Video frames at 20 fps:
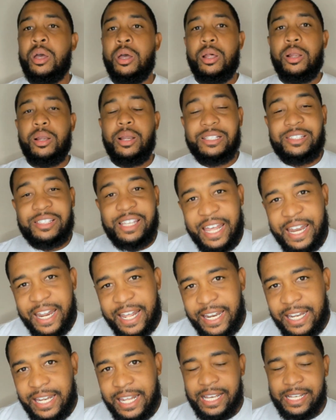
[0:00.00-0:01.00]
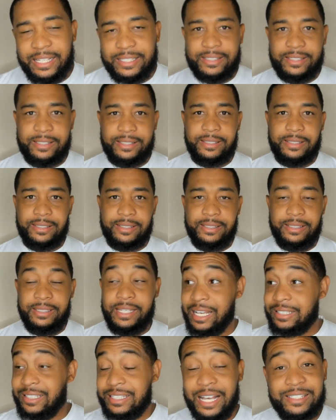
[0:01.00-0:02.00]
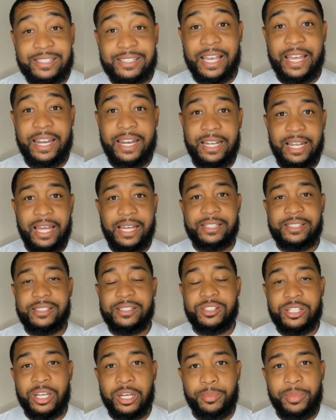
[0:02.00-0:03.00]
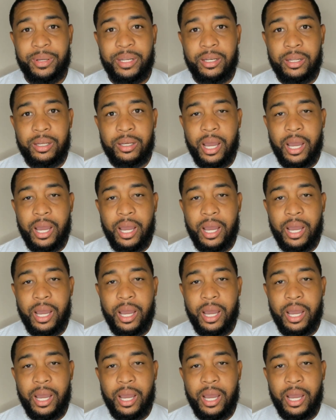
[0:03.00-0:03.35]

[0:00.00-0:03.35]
Let's get into this. Yes, I said it, ladies and gentlemen.